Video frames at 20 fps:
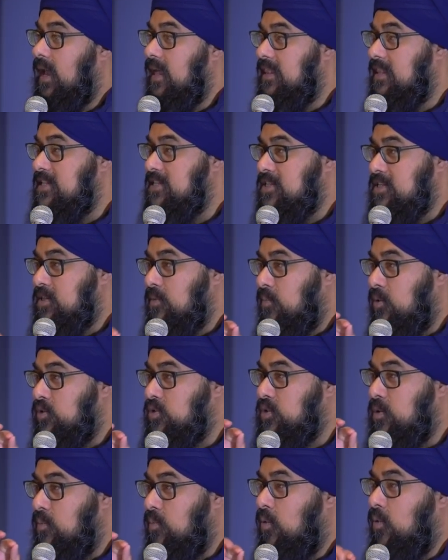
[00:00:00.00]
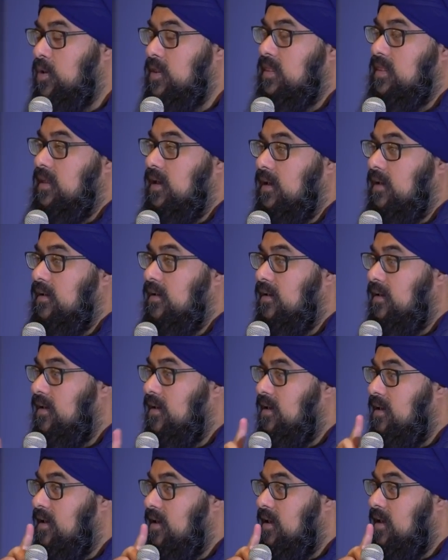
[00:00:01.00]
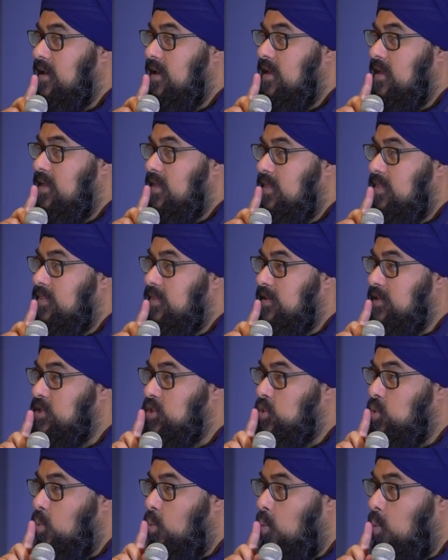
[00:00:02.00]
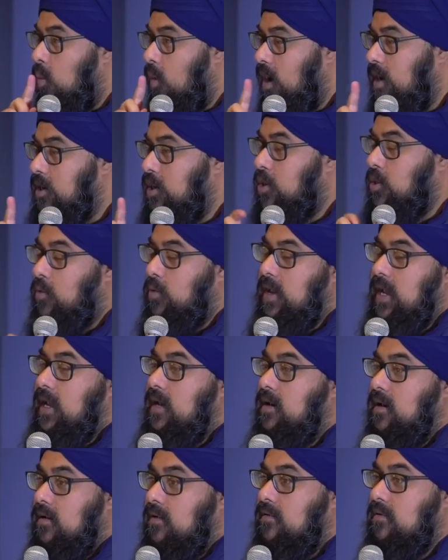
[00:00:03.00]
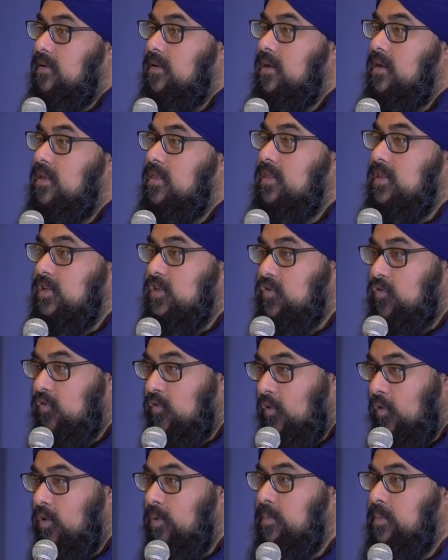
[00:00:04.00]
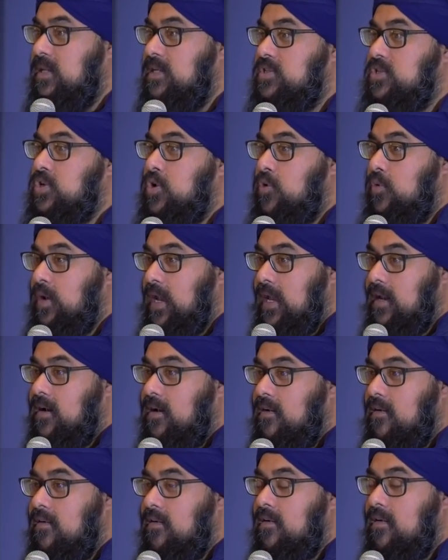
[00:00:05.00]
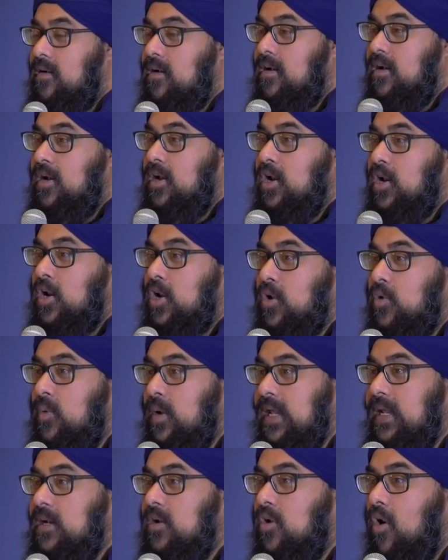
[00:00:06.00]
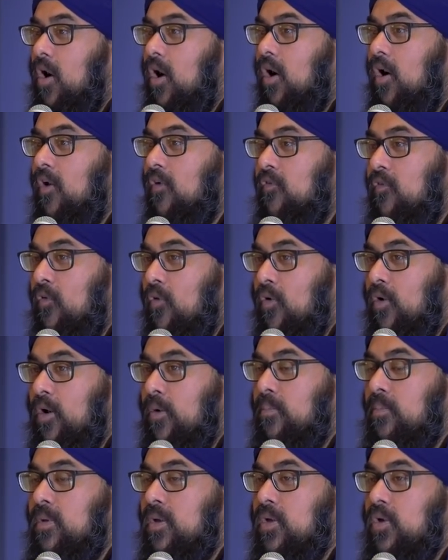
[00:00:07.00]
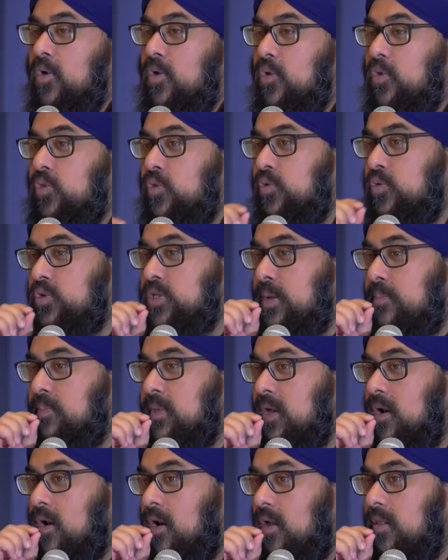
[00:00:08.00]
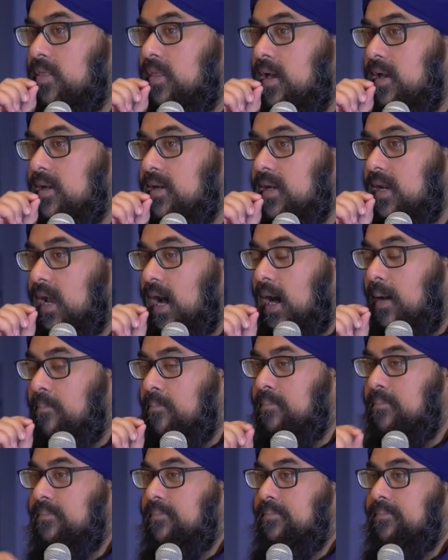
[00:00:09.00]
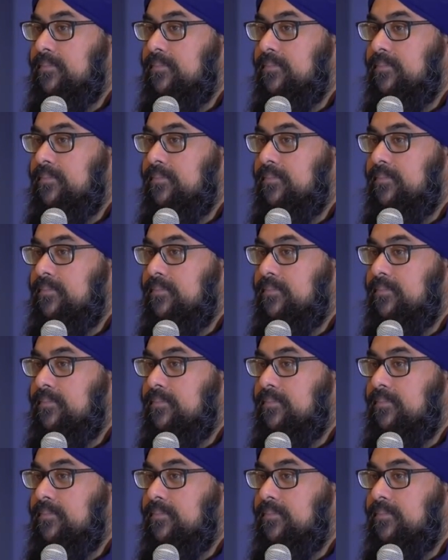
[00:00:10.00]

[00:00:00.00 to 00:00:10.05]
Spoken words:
And this is the most important thing. This one creator, this formless creator, created all form through something called Nam.